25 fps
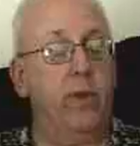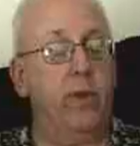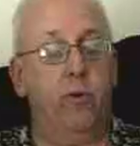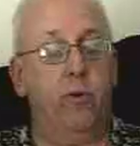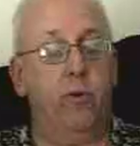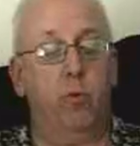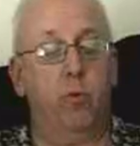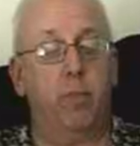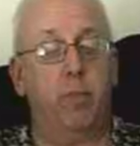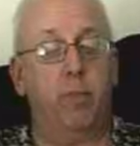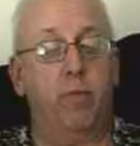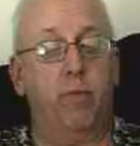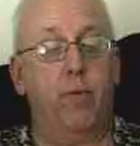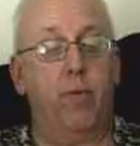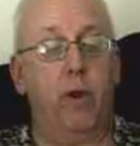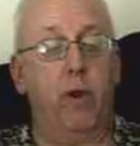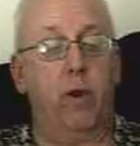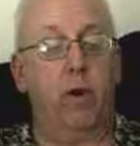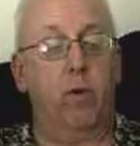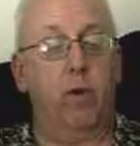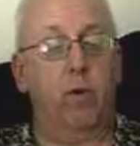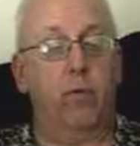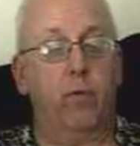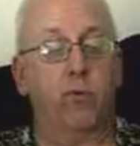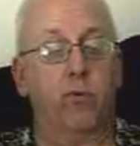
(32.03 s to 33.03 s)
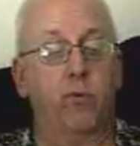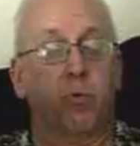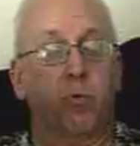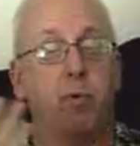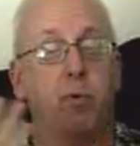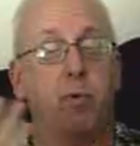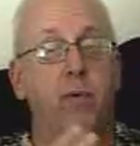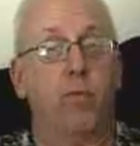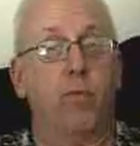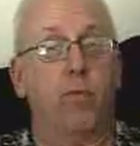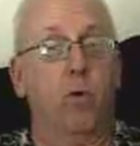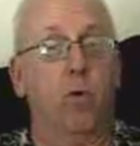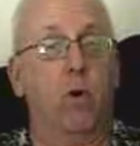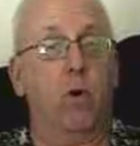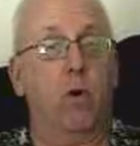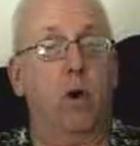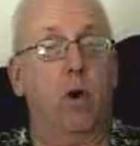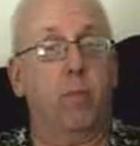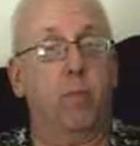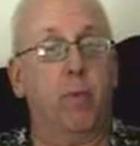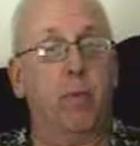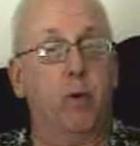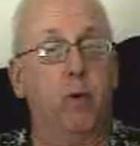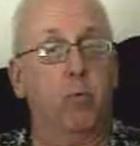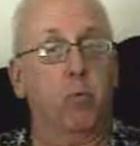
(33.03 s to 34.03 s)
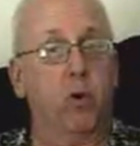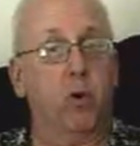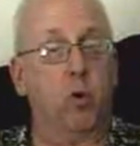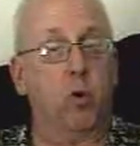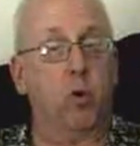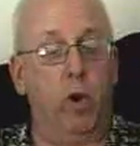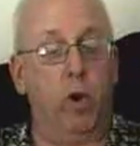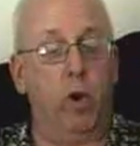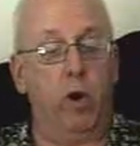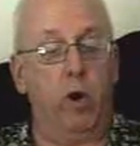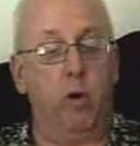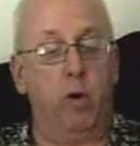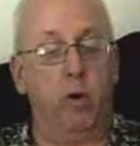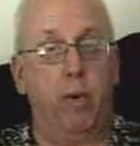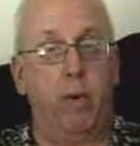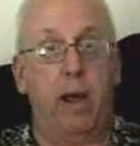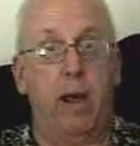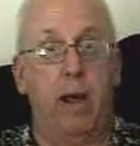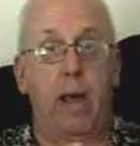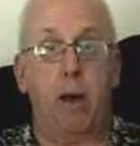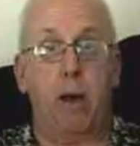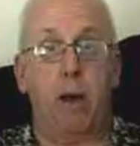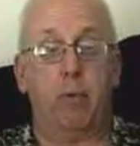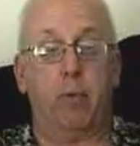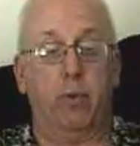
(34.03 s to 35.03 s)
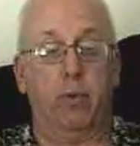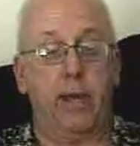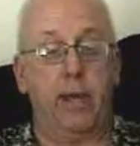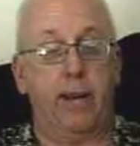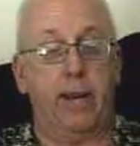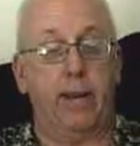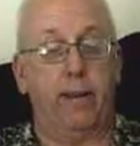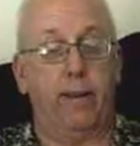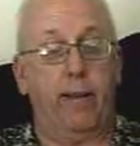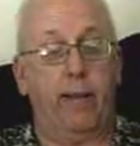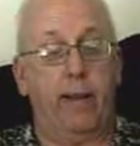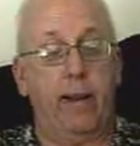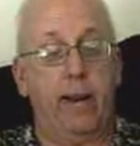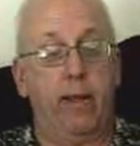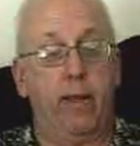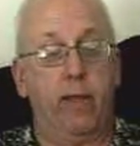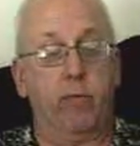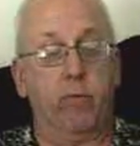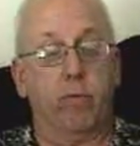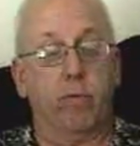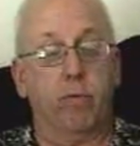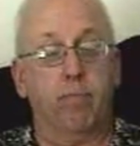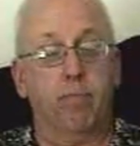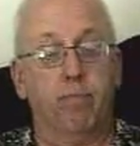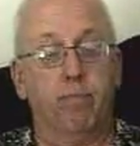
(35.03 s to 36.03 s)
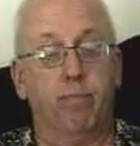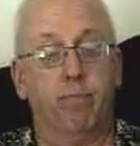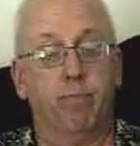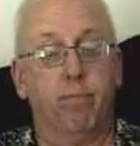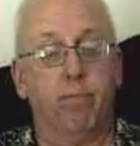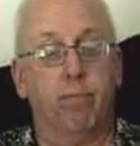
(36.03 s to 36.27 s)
nothing to be feared. This was before all men were queered by apple-eating ladies.